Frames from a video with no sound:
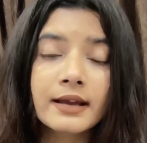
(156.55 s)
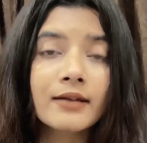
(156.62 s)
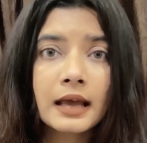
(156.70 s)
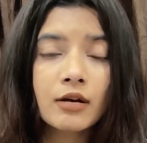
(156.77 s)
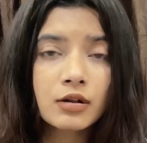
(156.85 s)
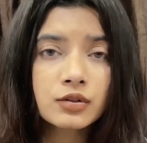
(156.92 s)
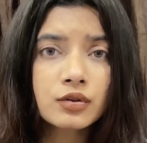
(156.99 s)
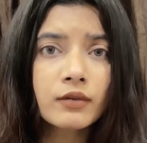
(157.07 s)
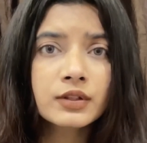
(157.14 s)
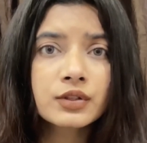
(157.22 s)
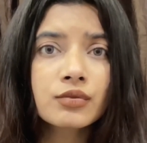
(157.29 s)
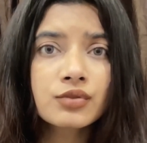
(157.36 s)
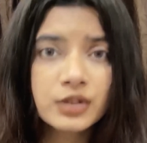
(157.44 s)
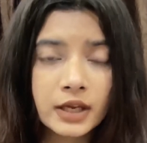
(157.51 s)
And also,
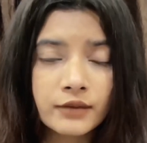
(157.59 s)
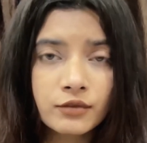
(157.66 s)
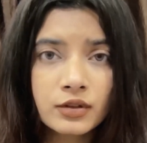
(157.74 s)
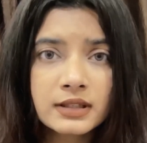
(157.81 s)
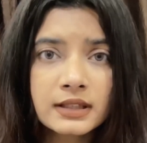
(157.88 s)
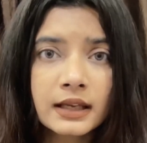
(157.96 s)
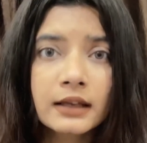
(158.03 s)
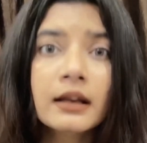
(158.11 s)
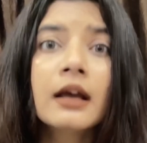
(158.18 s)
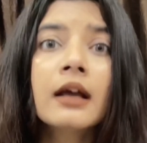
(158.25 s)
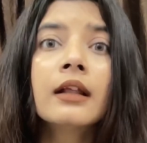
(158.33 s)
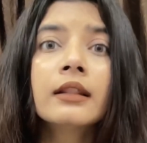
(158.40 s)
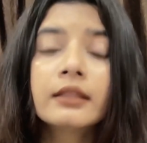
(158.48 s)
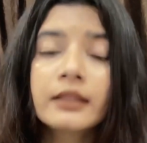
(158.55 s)
once you shave your skin,
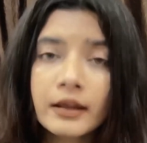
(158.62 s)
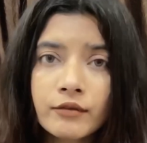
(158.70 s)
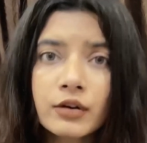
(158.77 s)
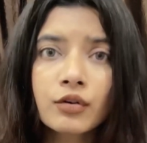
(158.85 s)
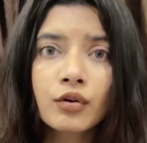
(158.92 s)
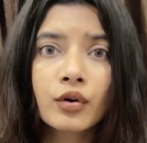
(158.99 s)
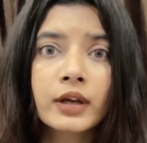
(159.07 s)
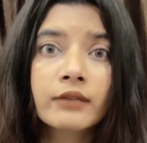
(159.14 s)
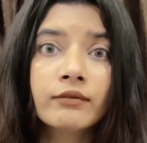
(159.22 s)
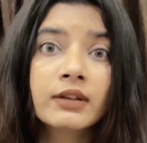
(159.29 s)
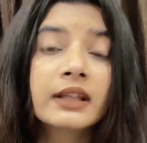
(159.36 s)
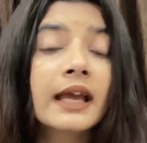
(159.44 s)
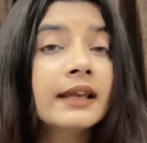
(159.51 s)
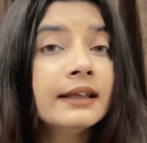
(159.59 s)
never go in
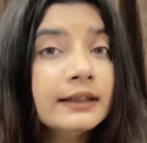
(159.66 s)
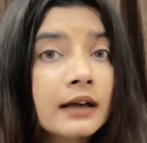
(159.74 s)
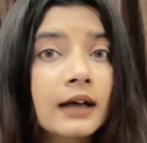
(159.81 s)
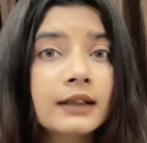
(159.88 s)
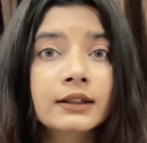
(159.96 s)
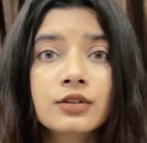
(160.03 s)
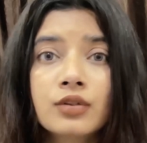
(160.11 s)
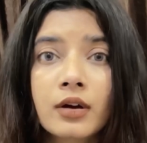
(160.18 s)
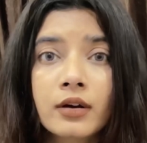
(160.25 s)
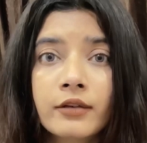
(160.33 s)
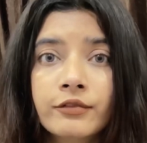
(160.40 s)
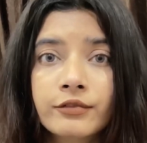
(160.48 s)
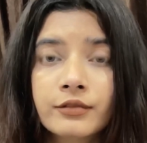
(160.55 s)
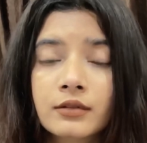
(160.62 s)
with any other sort
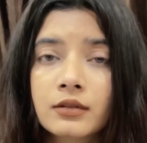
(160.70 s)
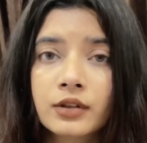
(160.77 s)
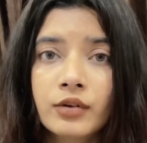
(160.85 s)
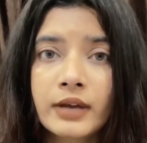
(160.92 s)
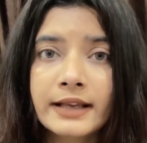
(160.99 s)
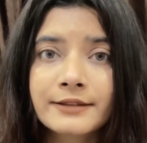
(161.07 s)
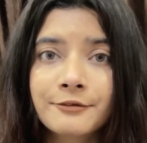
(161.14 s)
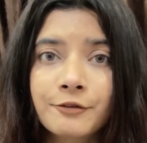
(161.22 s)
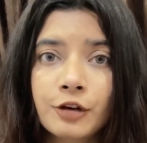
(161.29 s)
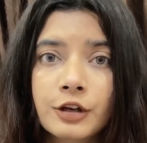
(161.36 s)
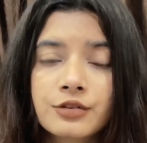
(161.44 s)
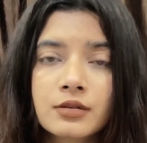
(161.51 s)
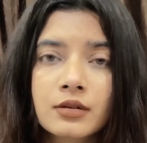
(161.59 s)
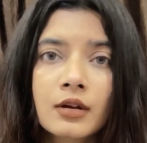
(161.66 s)
of
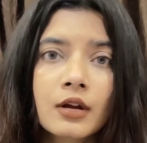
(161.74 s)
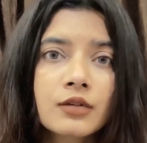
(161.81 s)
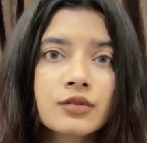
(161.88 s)
exfoliation.